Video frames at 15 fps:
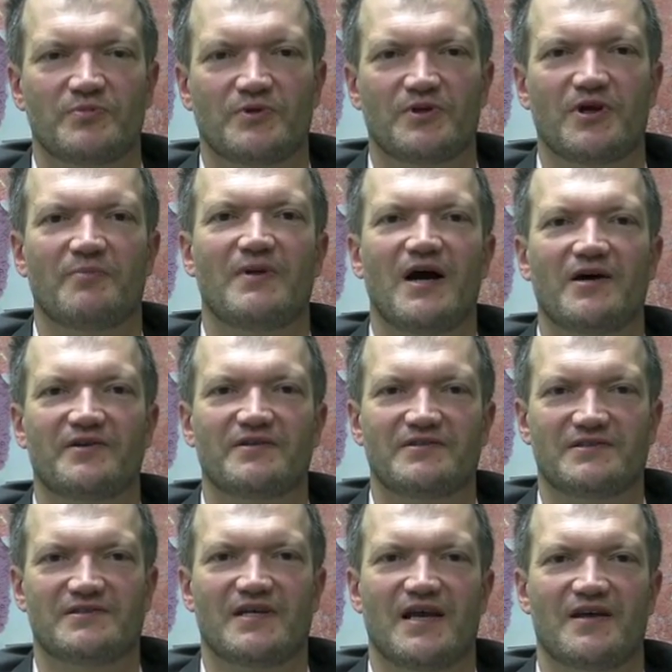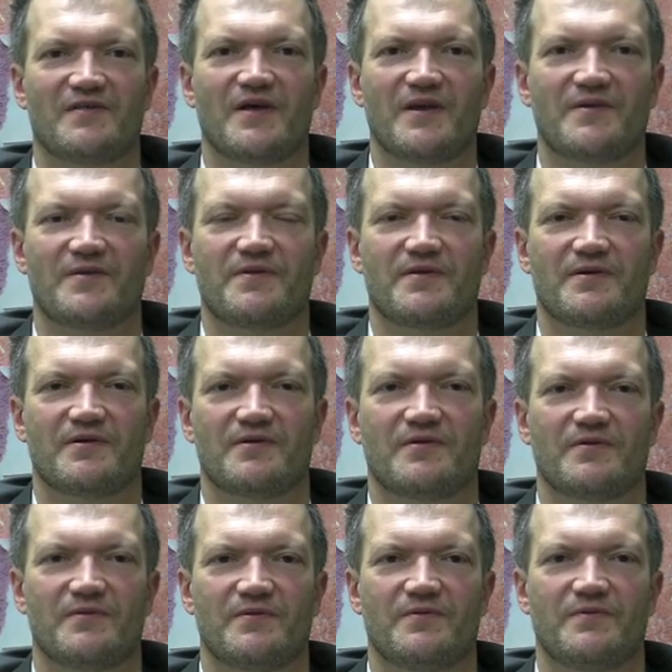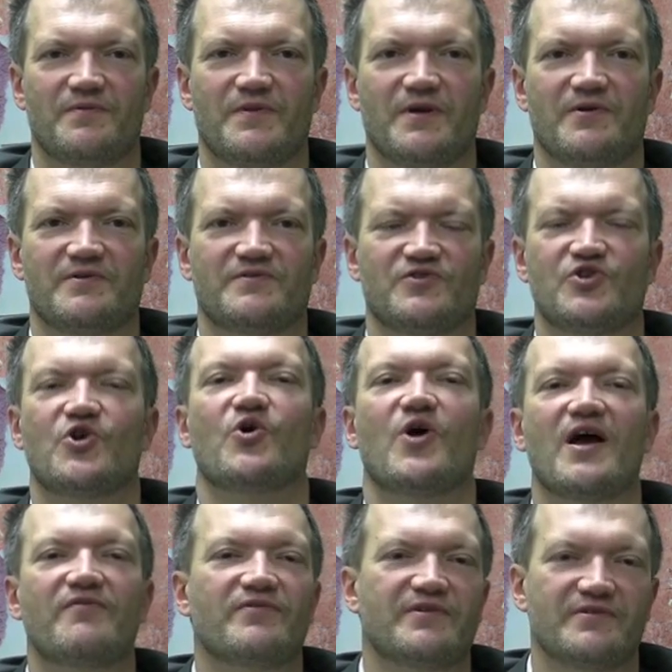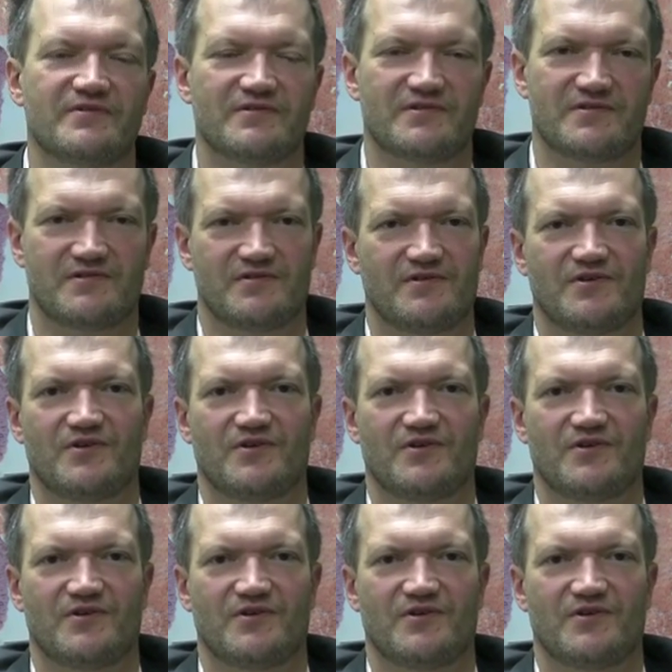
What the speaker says: come out and say that there is no evidence